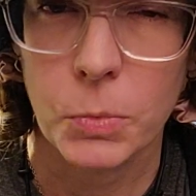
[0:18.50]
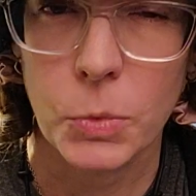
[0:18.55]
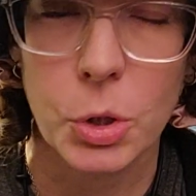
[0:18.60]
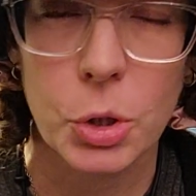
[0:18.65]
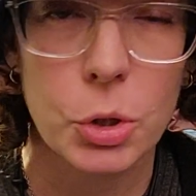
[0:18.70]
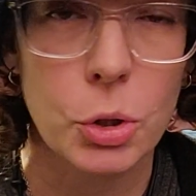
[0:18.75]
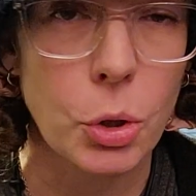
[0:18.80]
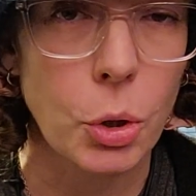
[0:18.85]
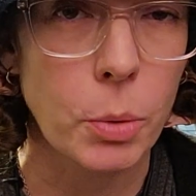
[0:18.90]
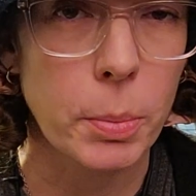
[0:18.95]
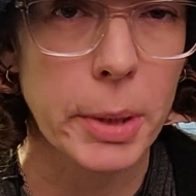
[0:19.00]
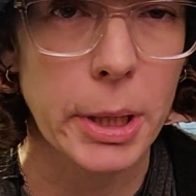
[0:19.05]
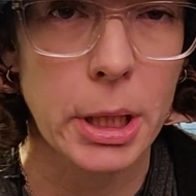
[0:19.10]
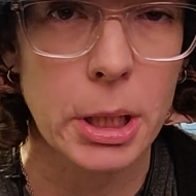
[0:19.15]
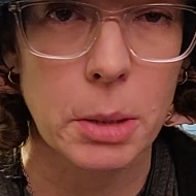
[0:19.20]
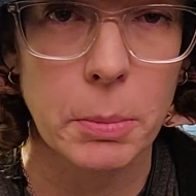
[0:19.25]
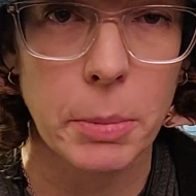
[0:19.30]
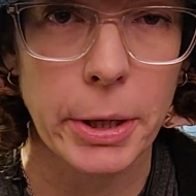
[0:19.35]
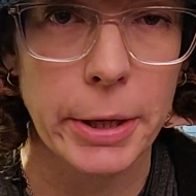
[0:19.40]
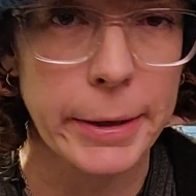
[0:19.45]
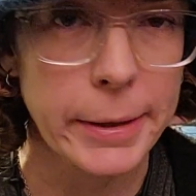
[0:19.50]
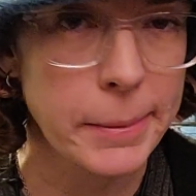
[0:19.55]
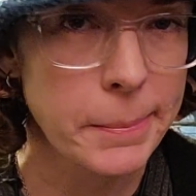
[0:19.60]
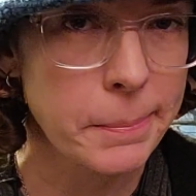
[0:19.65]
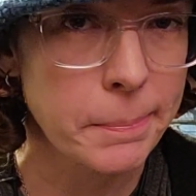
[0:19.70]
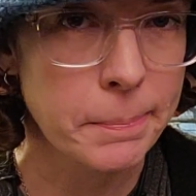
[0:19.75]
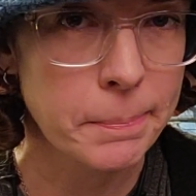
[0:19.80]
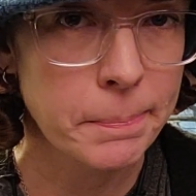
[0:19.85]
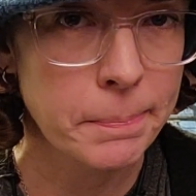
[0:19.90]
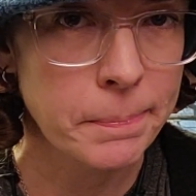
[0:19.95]
Did you go pee in the potty?
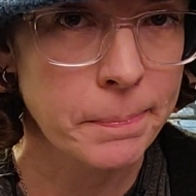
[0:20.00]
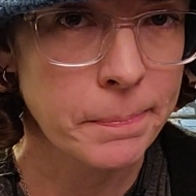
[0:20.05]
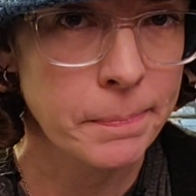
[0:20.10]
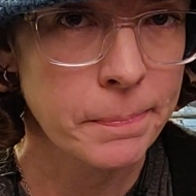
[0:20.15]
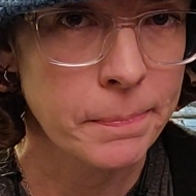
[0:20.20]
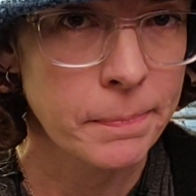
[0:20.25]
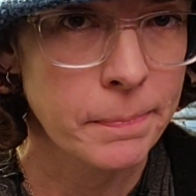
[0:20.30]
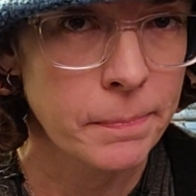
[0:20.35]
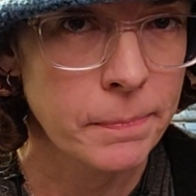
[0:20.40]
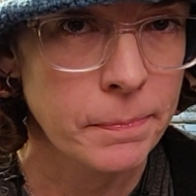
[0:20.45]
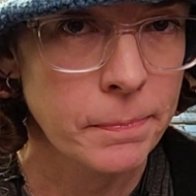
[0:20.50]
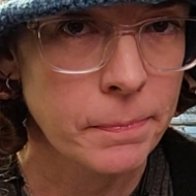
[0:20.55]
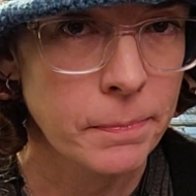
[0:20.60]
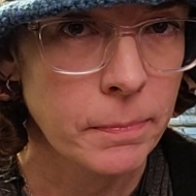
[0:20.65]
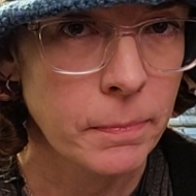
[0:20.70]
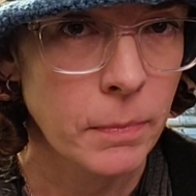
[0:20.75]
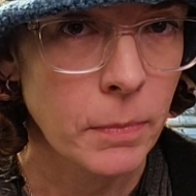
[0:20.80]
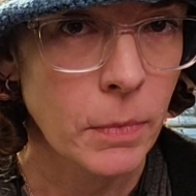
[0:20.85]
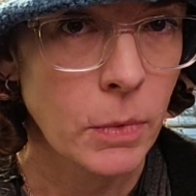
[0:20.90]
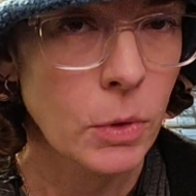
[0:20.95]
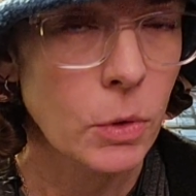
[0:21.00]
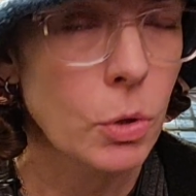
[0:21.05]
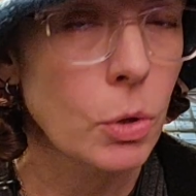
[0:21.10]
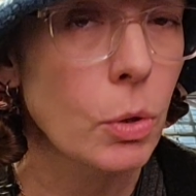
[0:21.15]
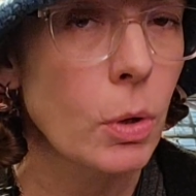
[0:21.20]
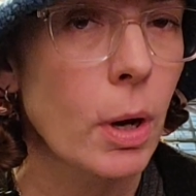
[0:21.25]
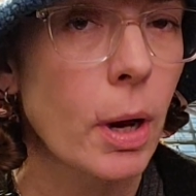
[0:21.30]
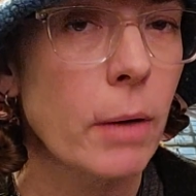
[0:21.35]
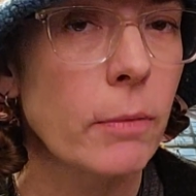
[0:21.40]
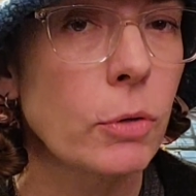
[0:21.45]
Do
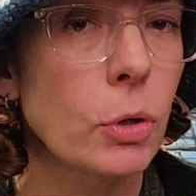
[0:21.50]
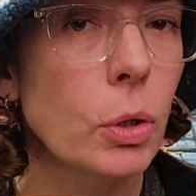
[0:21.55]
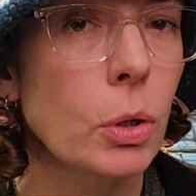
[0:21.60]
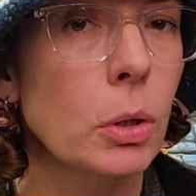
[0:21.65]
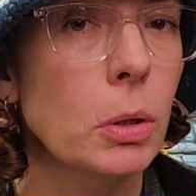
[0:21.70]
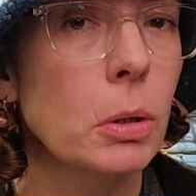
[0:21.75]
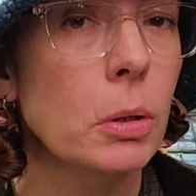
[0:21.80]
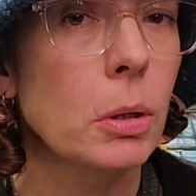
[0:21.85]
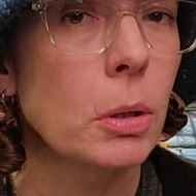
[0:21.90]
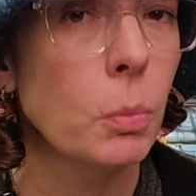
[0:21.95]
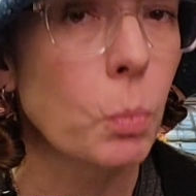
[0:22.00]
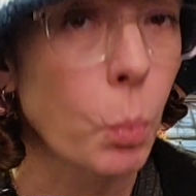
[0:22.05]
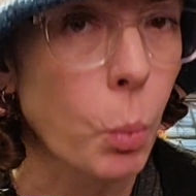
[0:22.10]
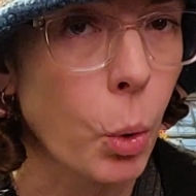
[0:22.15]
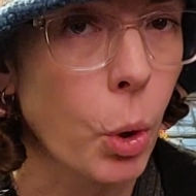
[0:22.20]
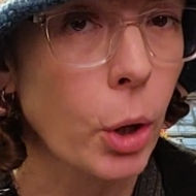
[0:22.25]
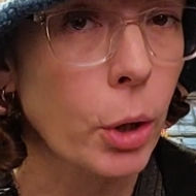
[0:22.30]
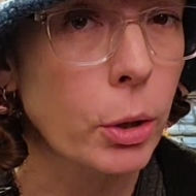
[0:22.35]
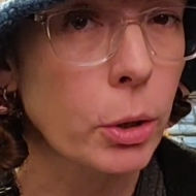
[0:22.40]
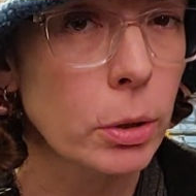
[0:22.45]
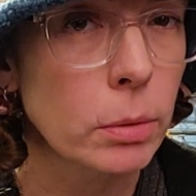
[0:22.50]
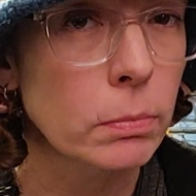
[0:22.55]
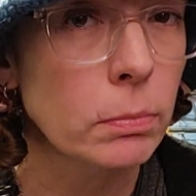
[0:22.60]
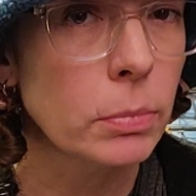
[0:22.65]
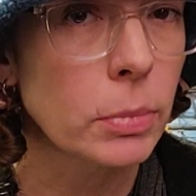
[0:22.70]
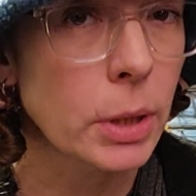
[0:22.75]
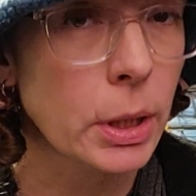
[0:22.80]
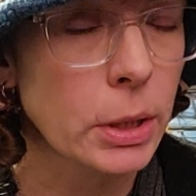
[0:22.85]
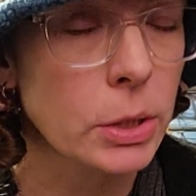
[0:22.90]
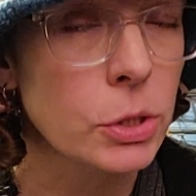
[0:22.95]
you have your water
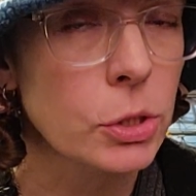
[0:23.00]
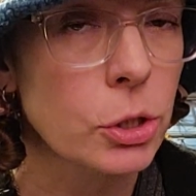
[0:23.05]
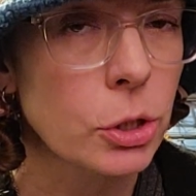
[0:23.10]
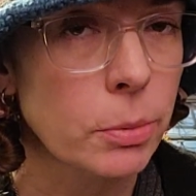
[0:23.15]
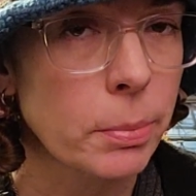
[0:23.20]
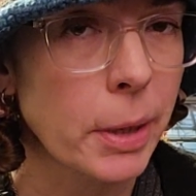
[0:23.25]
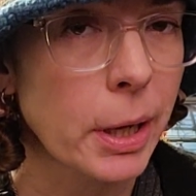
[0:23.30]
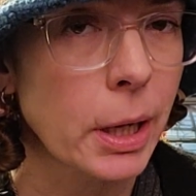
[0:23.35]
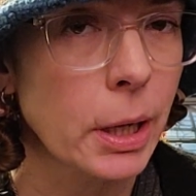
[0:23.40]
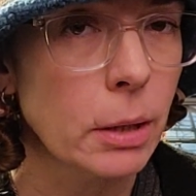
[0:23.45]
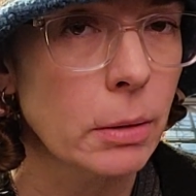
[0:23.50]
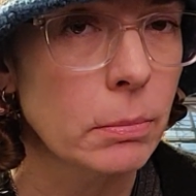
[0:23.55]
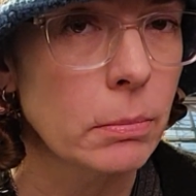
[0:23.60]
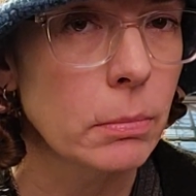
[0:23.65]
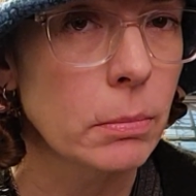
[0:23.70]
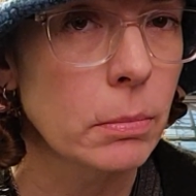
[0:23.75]
next to your bed?